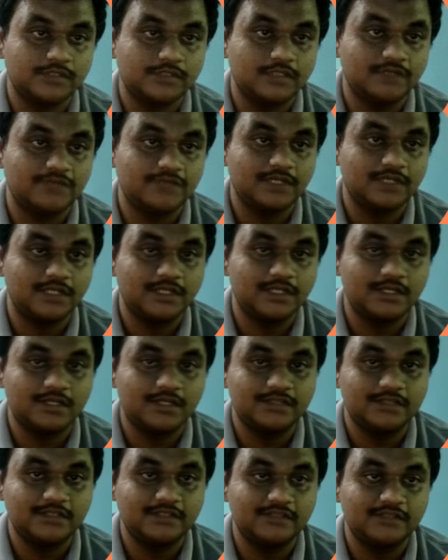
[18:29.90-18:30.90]
if you click
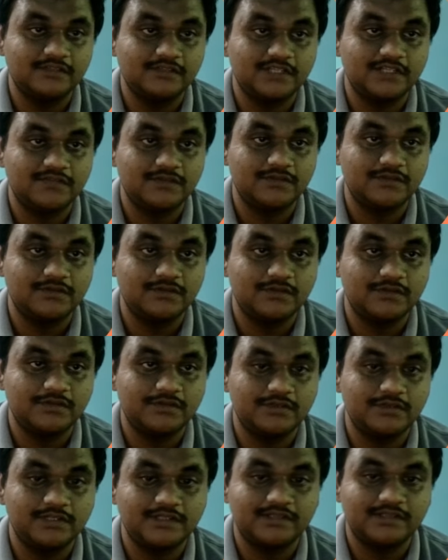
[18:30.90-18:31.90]
on this, it will going
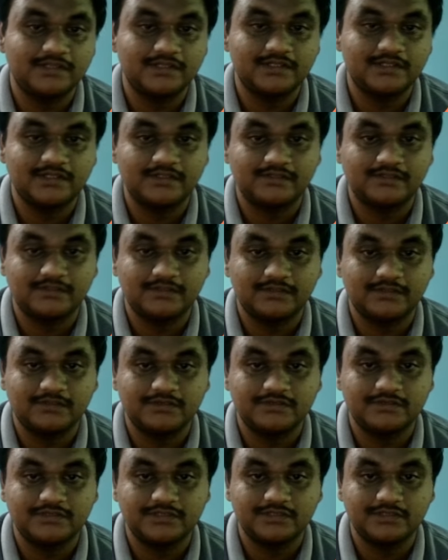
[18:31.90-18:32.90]
to reset this one
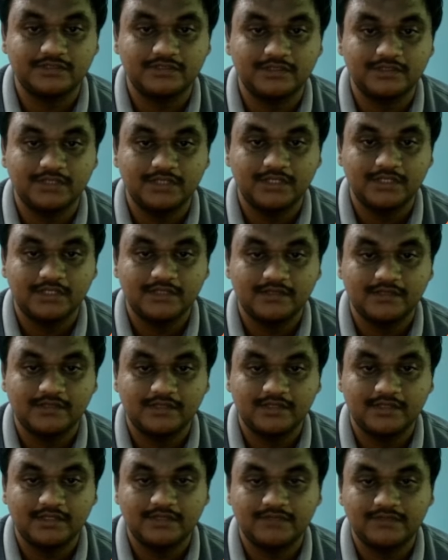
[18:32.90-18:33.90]
to 0.
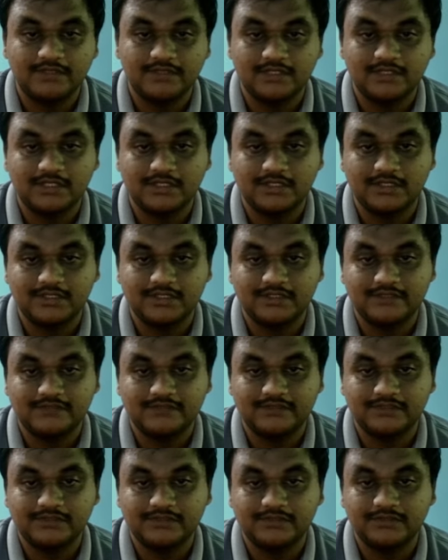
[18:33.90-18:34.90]
See, if you click on this
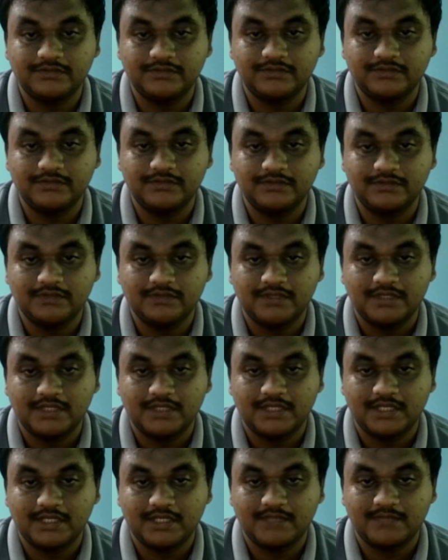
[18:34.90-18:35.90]
one to
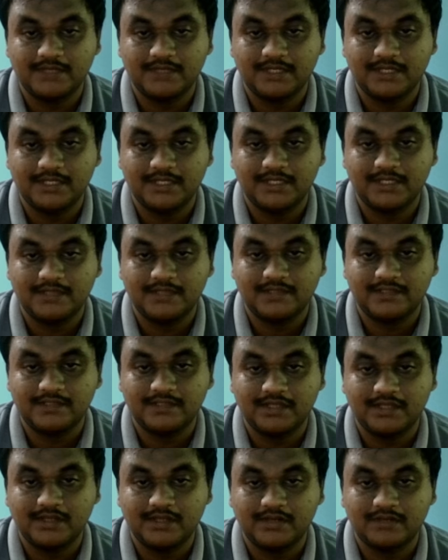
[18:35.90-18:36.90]
increasing
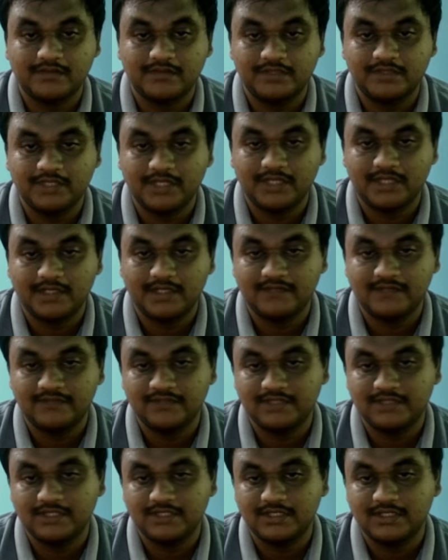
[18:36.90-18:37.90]
the count, and if
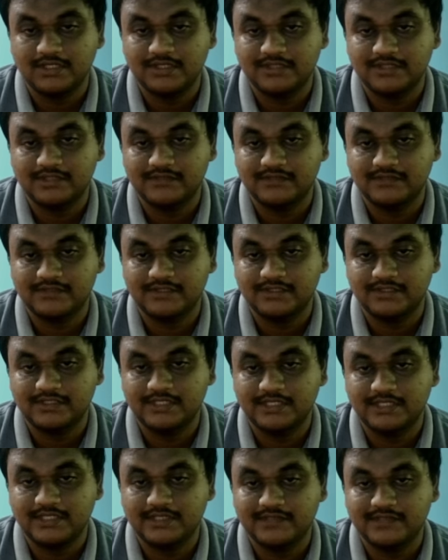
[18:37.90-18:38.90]
you click on this one to
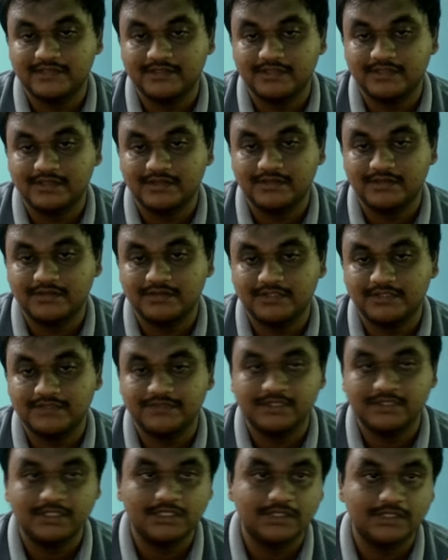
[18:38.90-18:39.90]
decreasing the count,
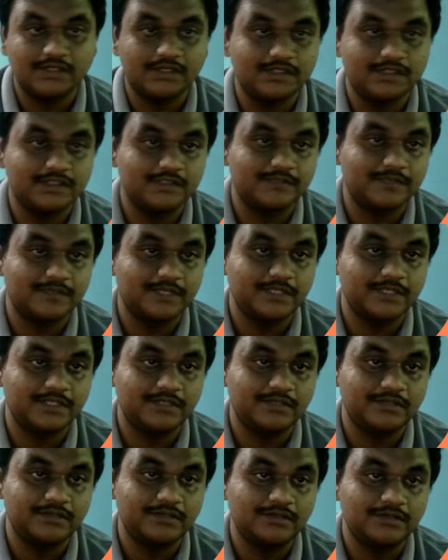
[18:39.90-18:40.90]
if you click on this
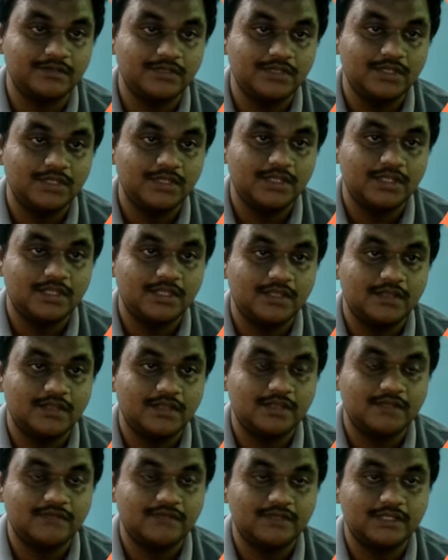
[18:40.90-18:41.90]
button to
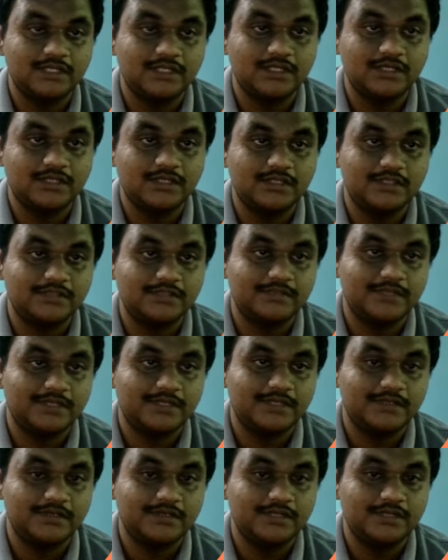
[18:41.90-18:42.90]
it
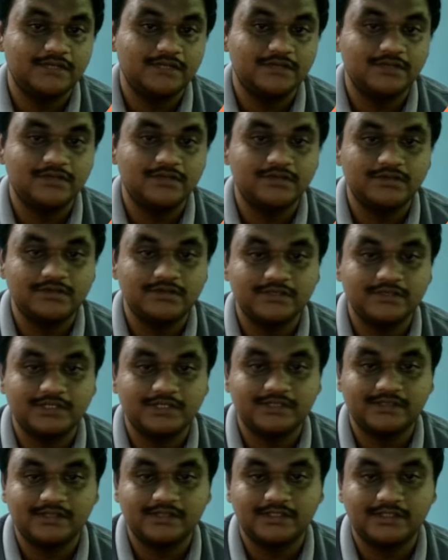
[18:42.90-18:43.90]
will going to
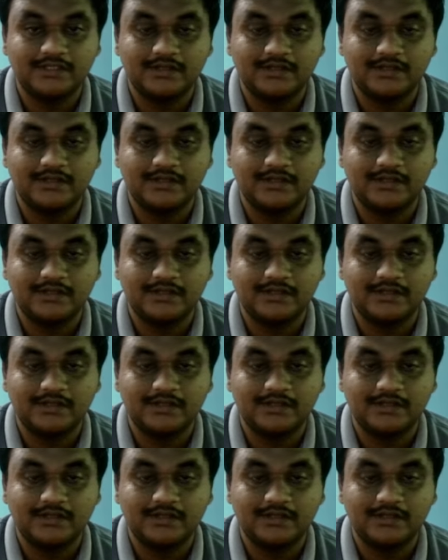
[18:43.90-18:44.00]
reset